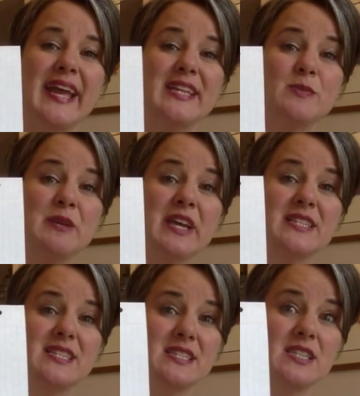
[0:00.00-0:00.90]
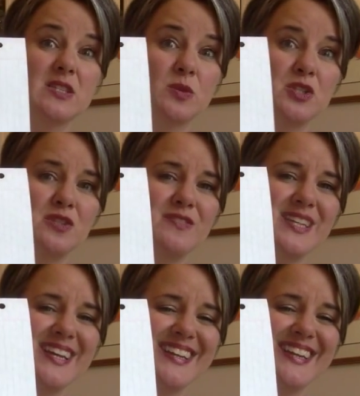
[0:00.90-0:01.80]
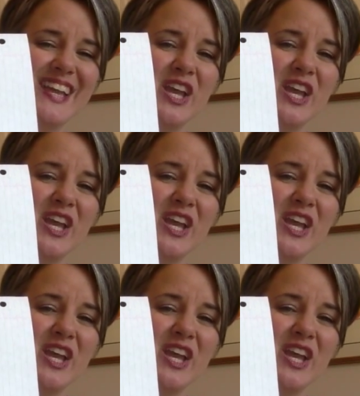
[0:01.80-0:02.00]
it's because this is what you've done.